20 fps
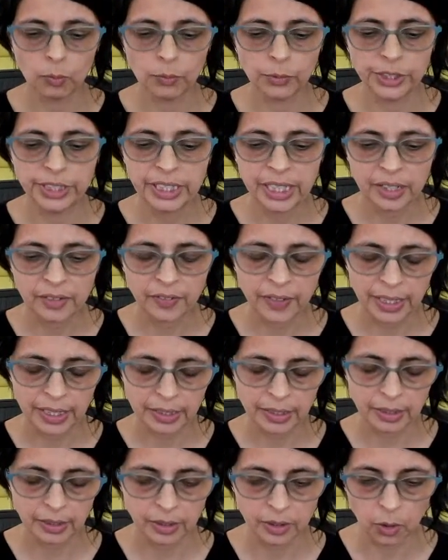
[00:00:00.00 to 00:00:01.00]

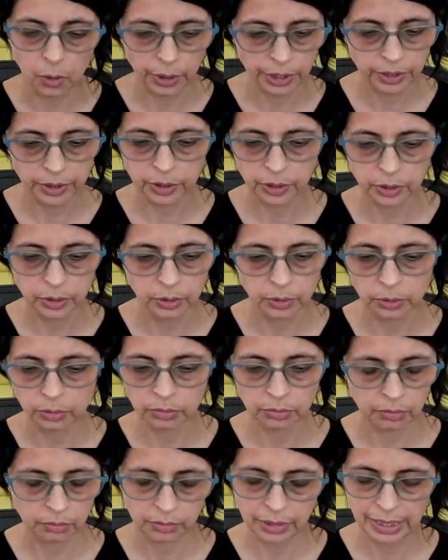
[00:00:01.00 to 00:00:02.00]
DFS is going to,
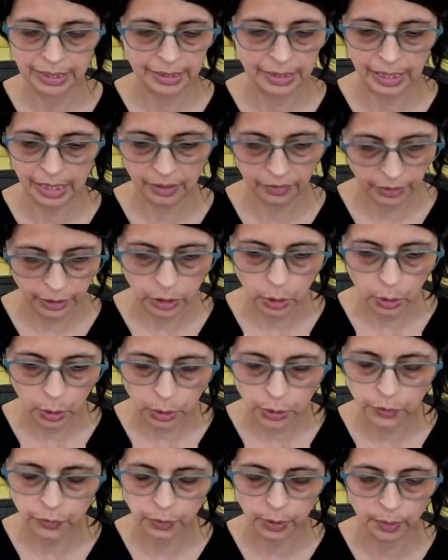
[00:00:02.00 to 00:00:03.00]
let's say if it
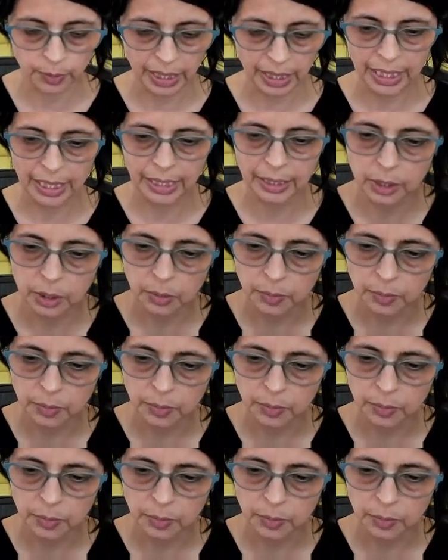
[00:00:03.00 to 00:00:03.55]
goes from A to